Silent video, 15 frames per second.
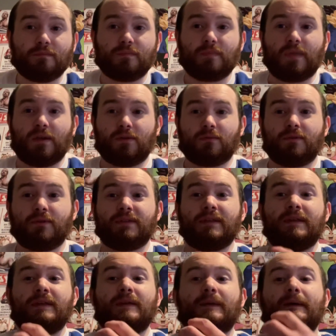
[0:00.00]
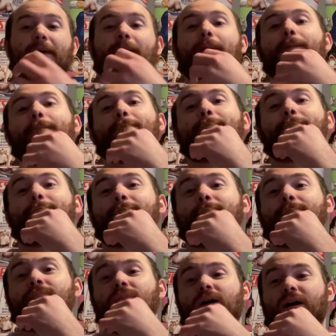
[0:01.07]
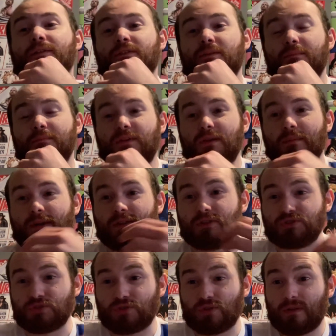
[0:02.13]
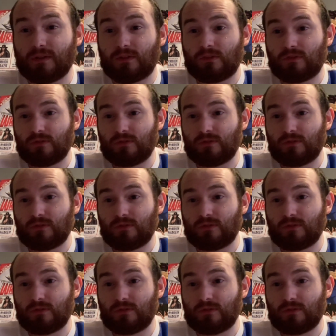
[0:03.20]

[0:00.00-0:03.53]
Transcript: everyone, I did get my initial thoughts